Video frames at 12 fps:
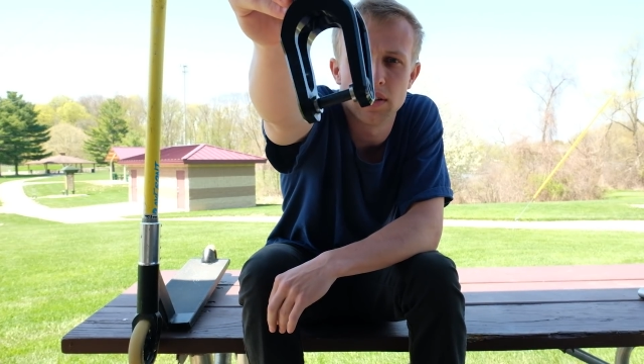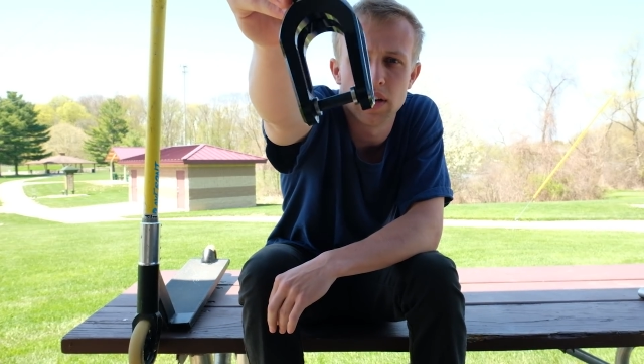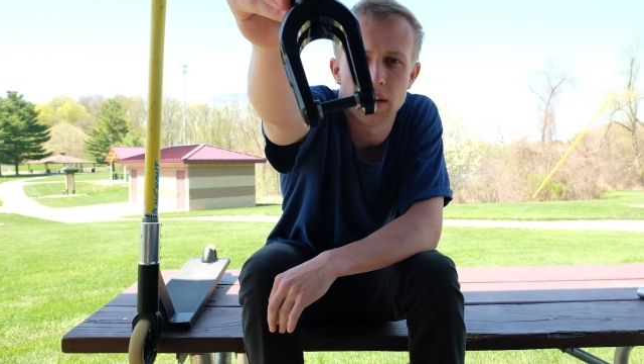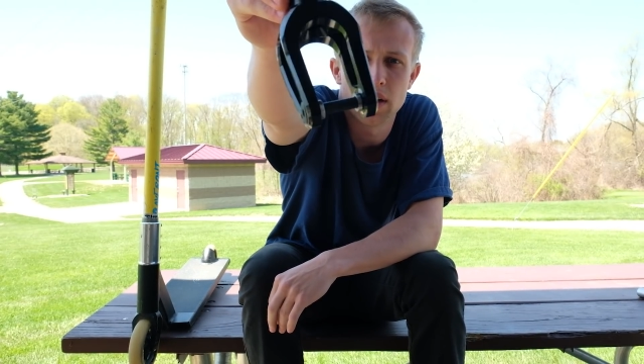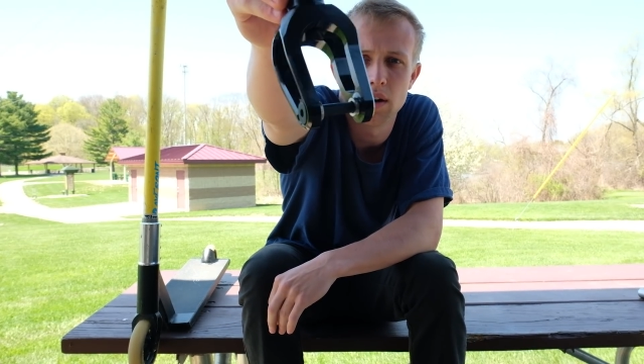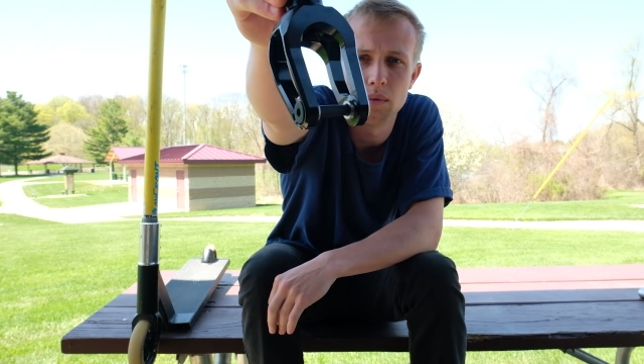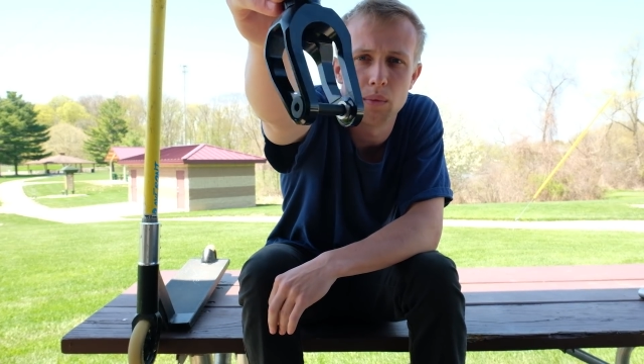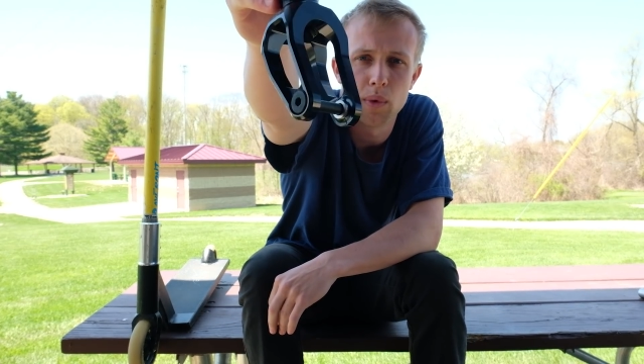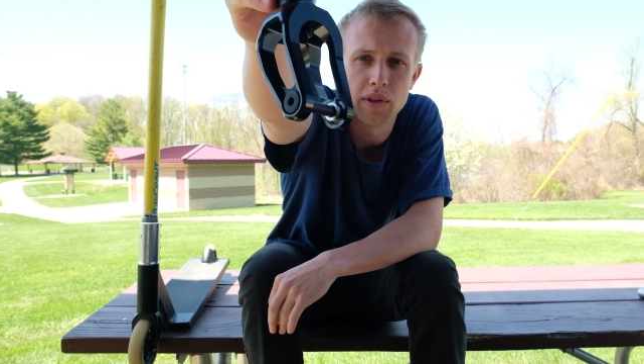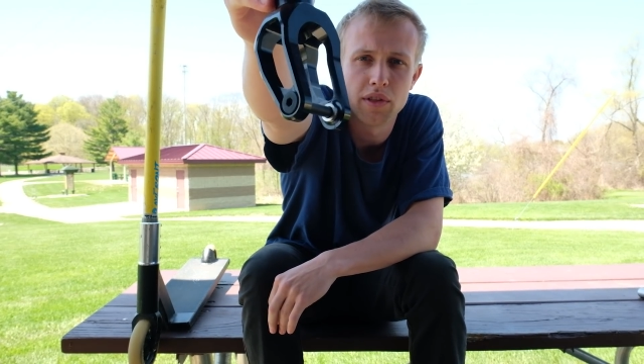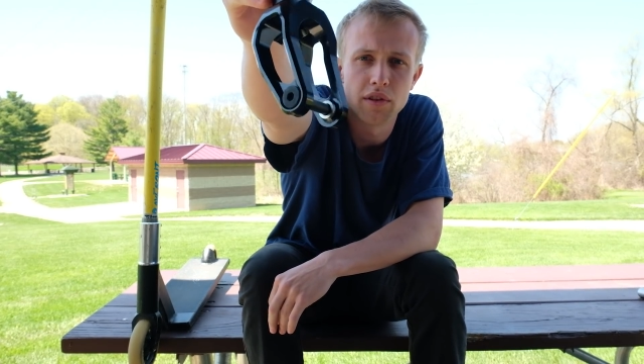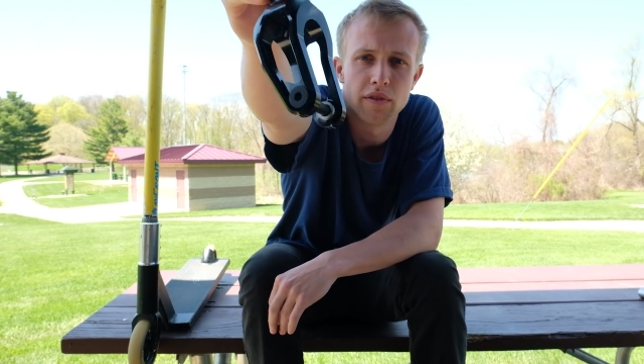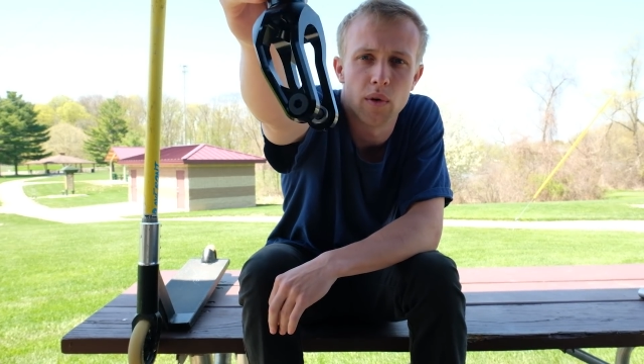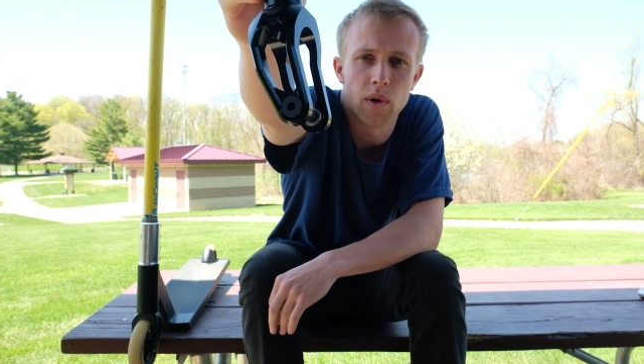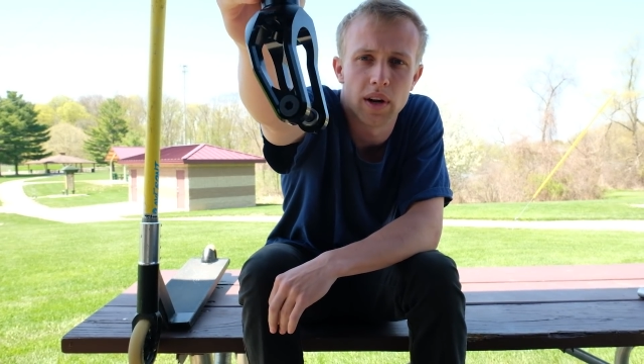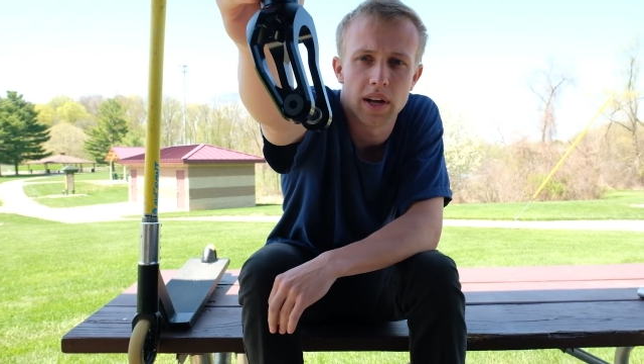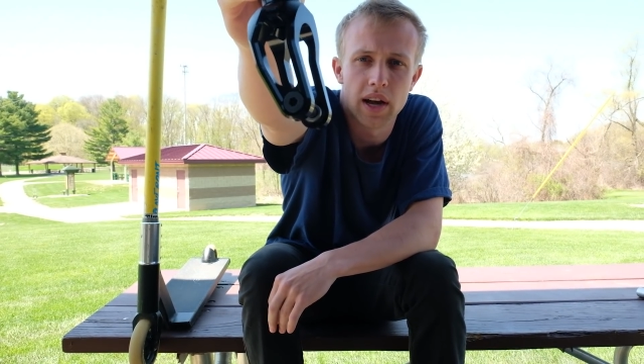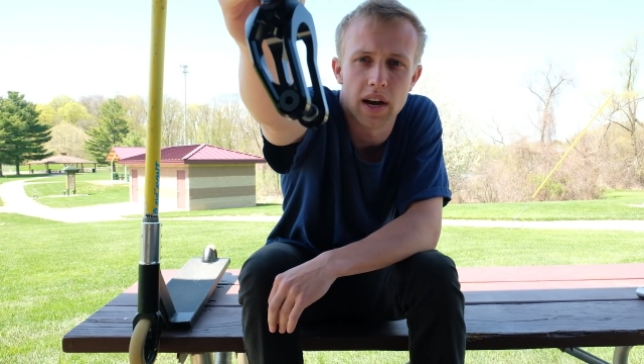they come with the
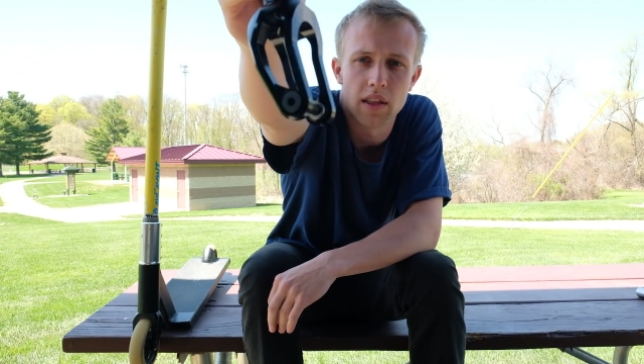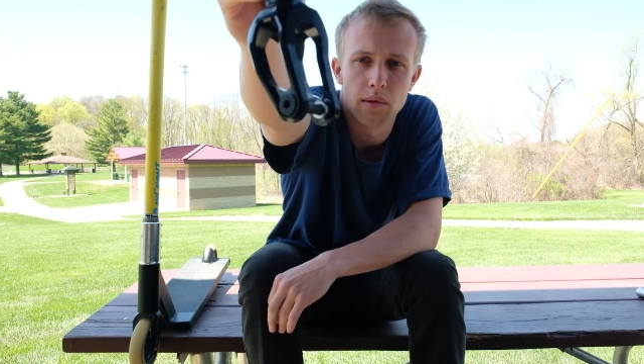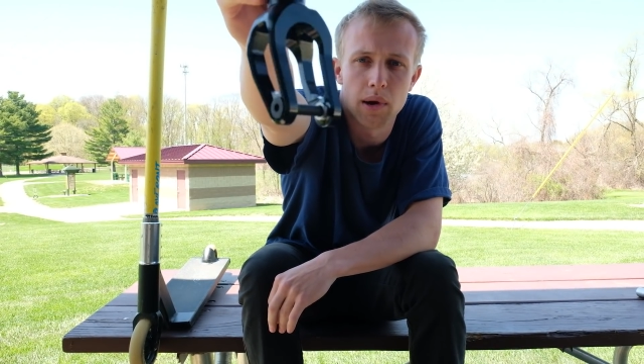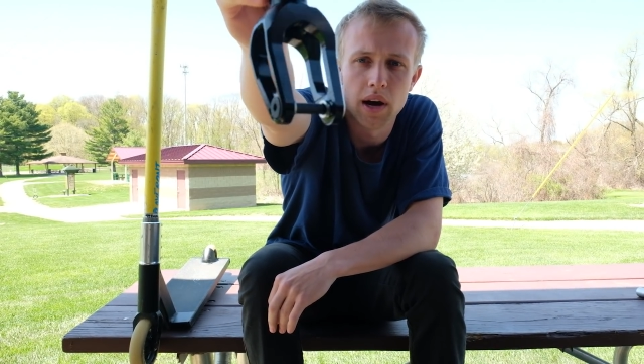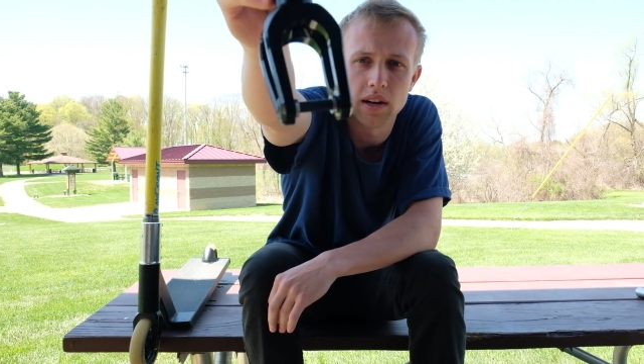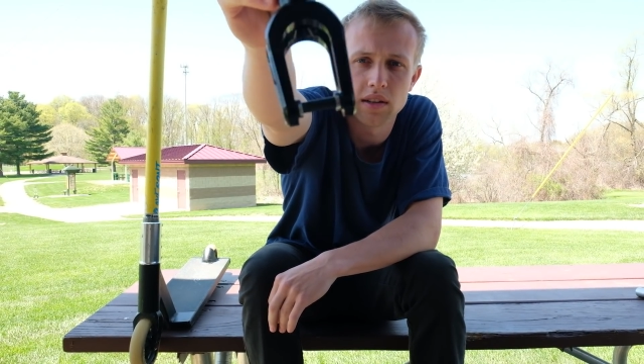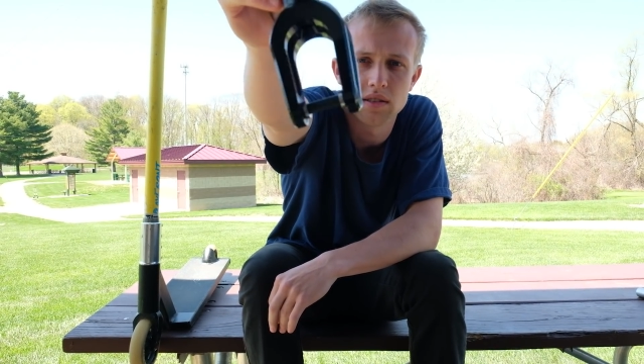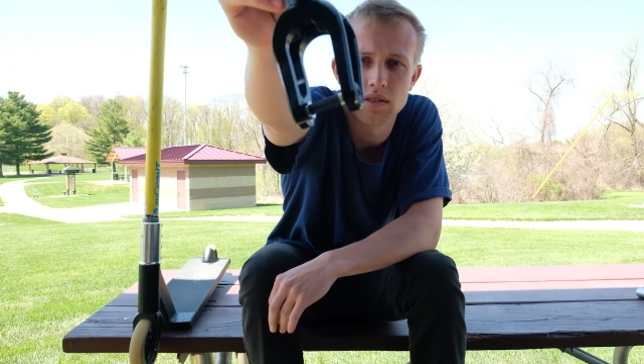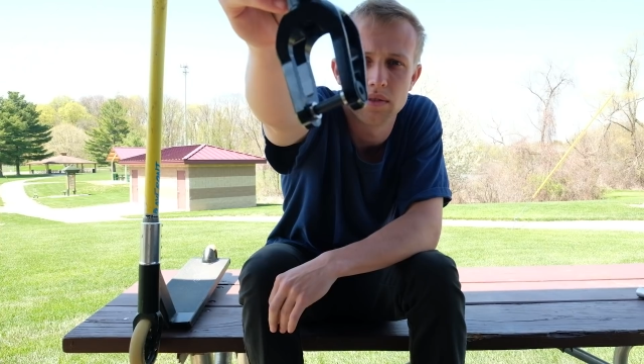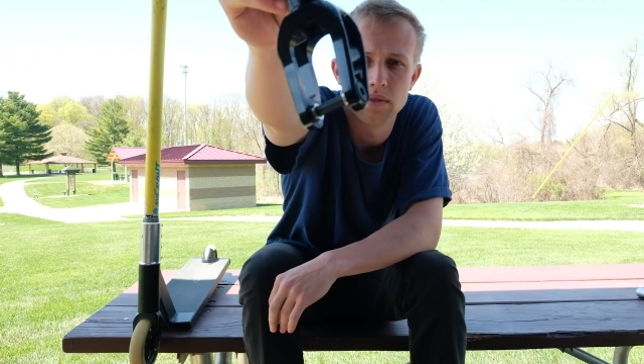fork out of the box.